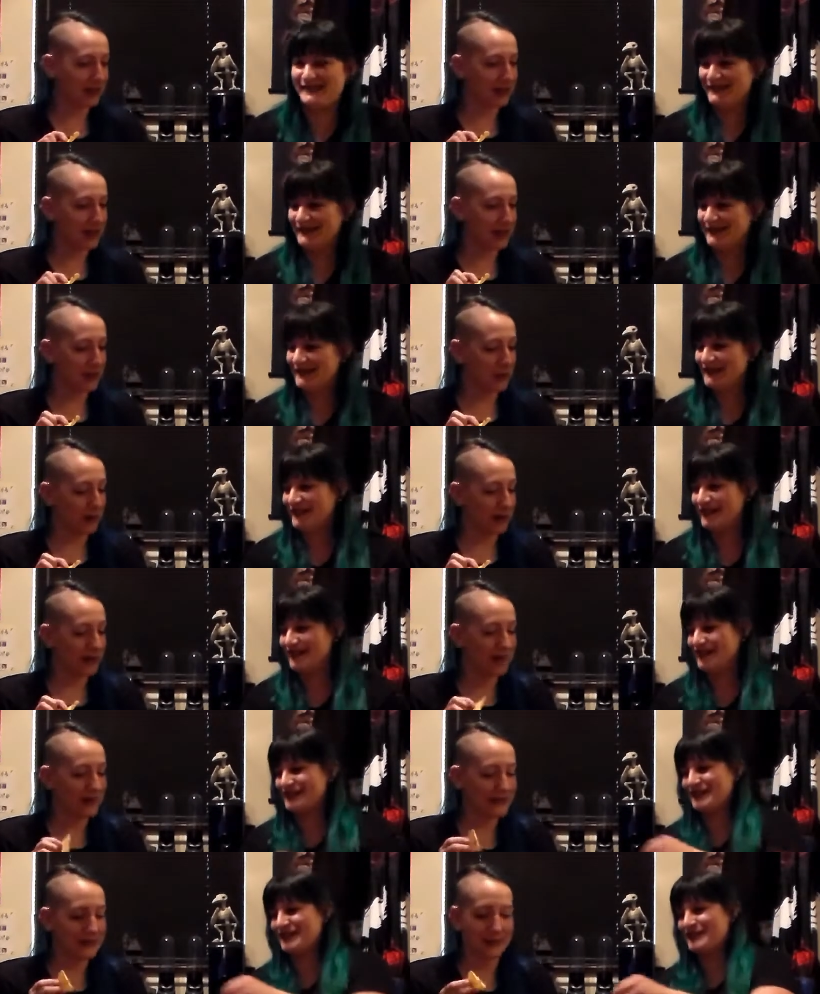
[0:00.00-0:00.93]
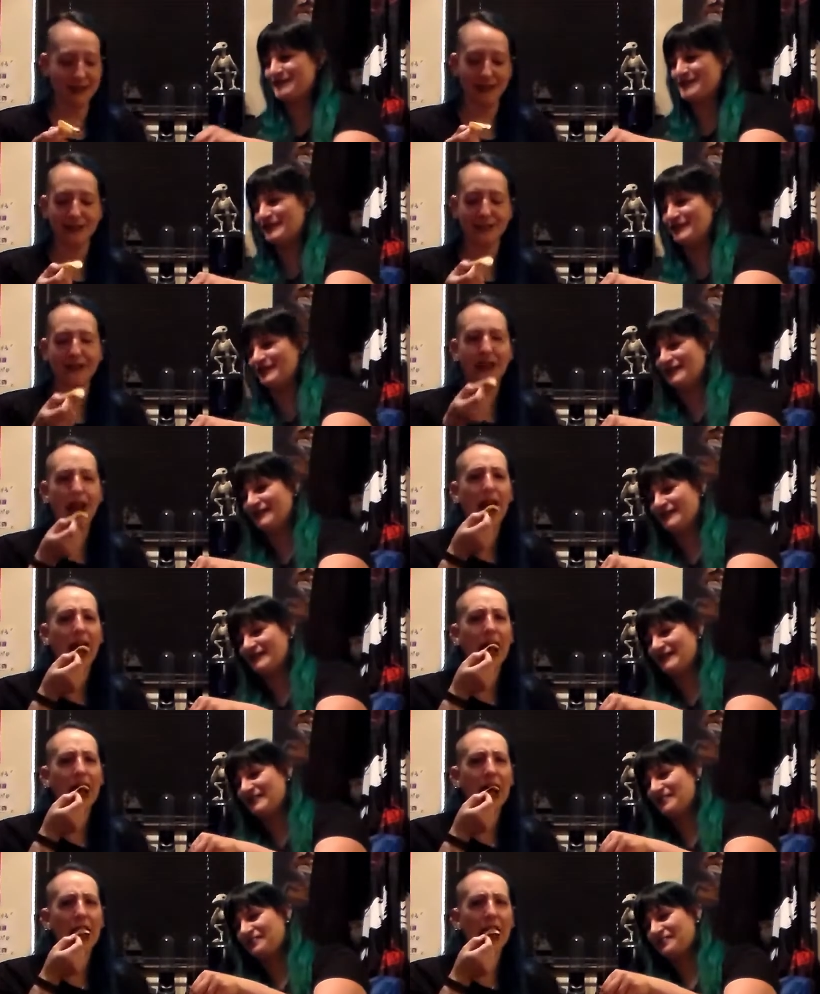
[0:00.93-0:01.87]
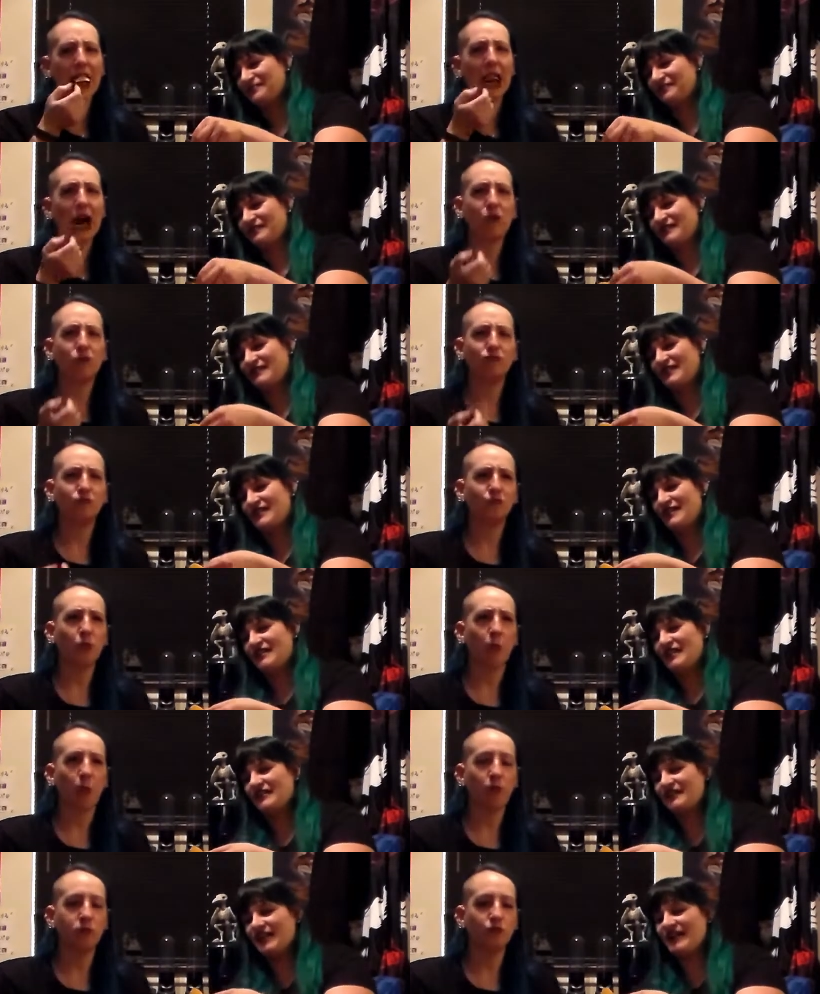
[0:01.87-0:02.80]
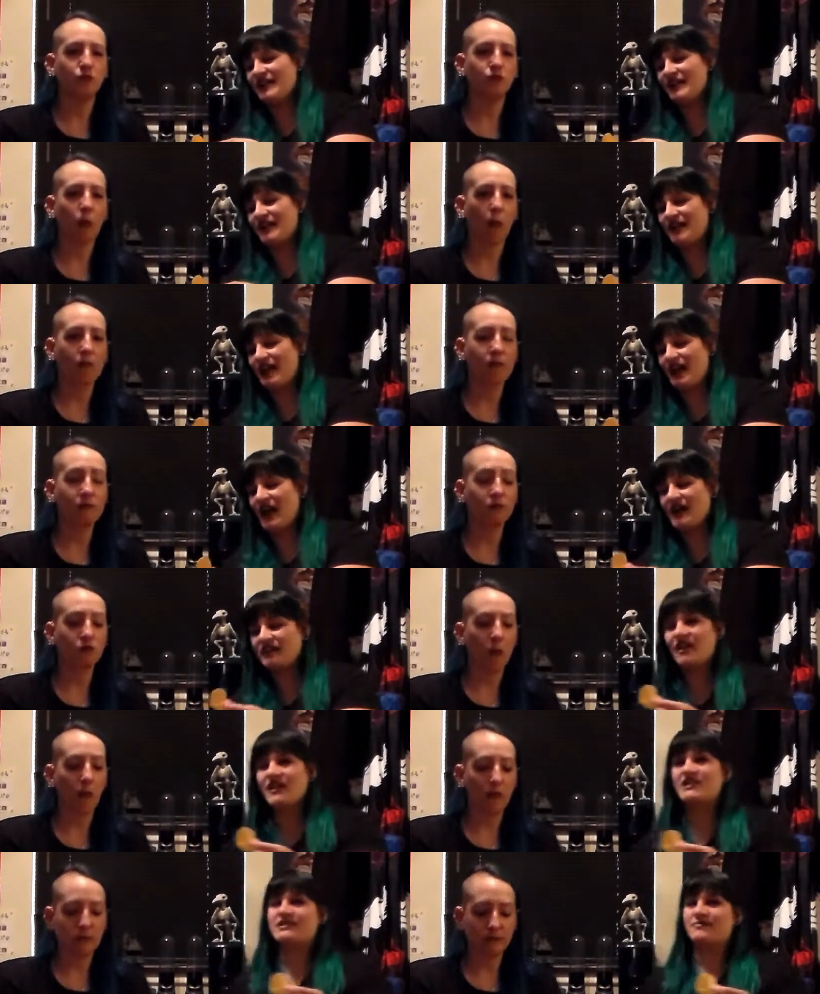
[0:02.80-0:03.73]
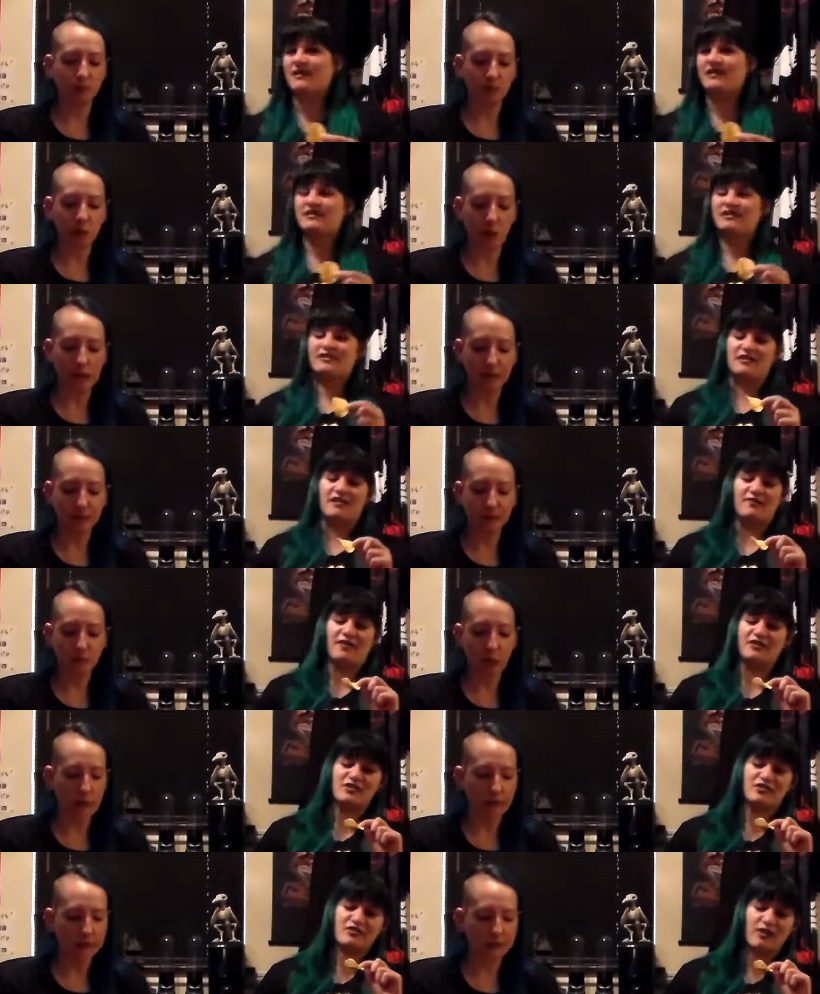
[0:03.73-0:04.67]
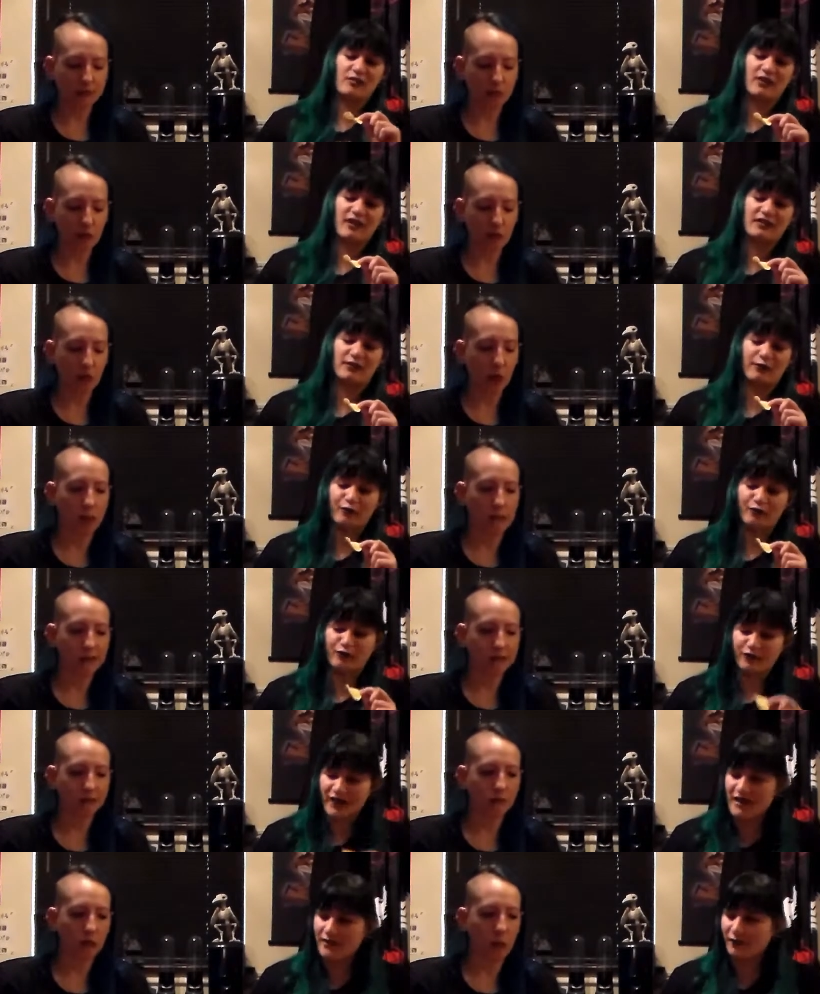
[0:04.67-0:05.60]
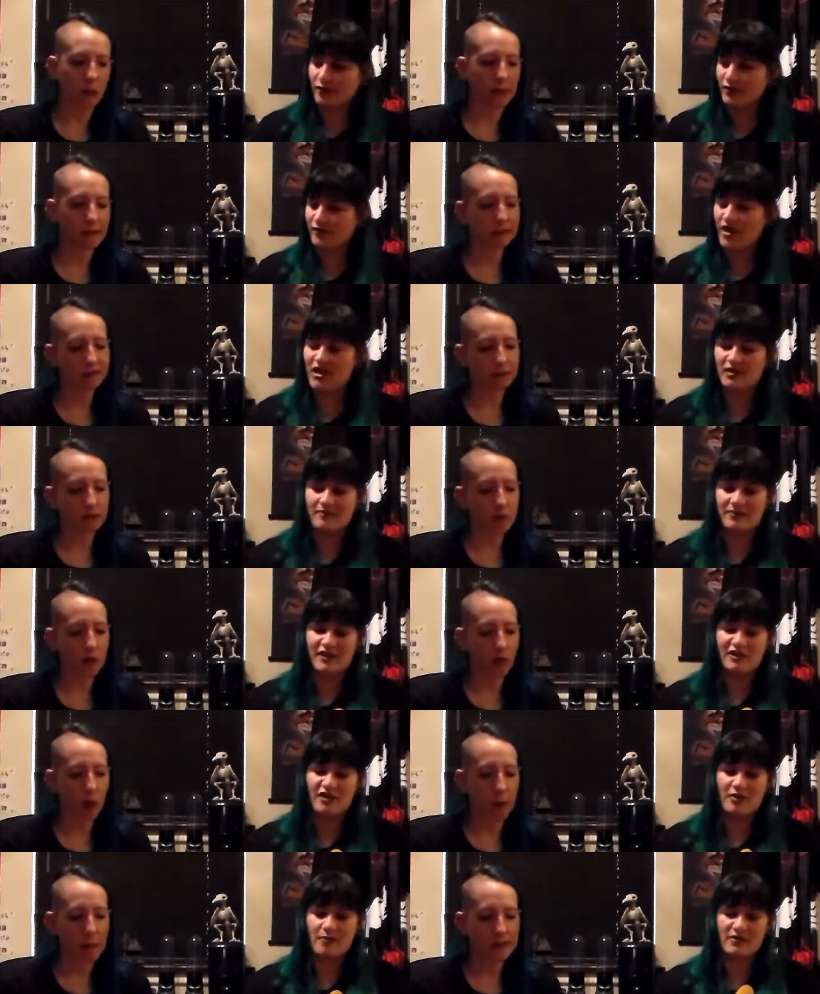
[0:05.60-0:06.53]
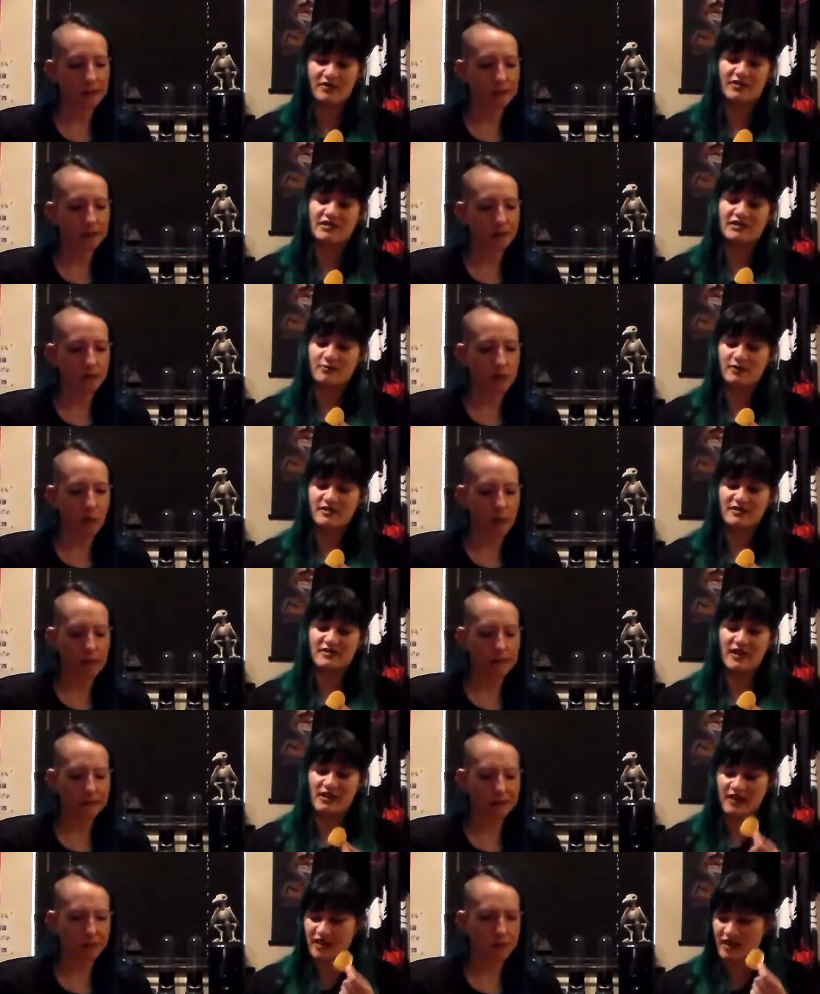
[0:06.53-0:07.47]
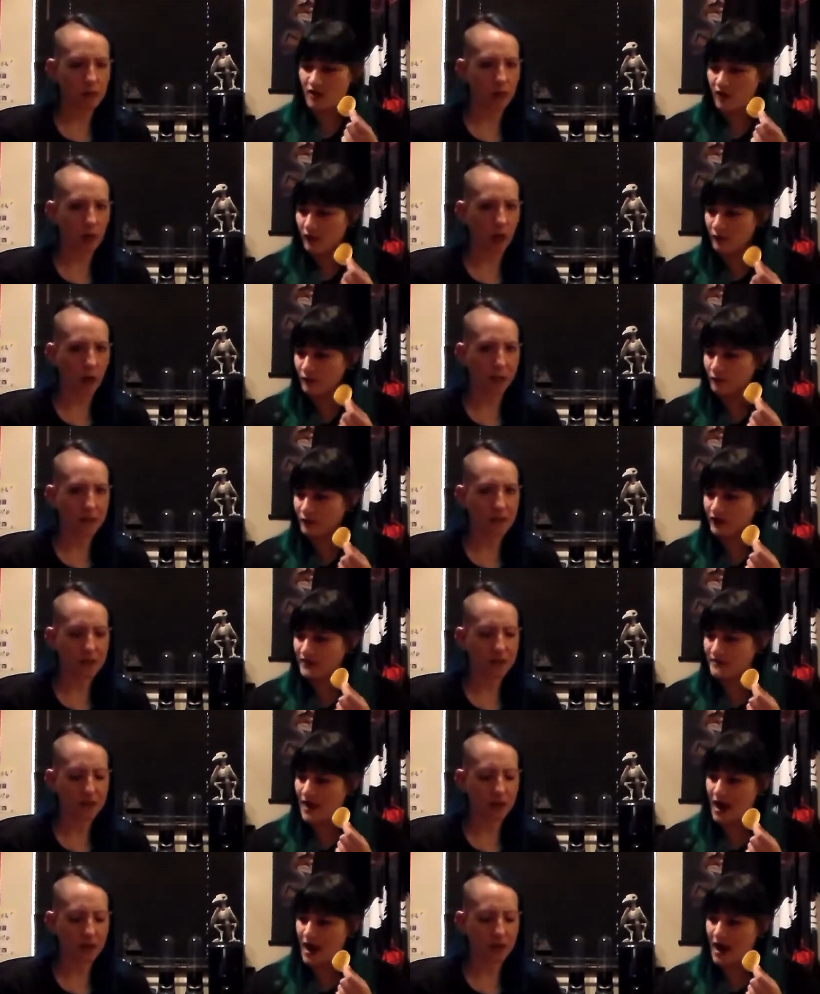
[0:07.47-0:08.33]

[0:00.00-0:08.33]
Speaker 1: like another one. Yes, I would. and, like, I like spicy stuff. I just don't like the flavor of jalapeno. But this one's not, like, an overly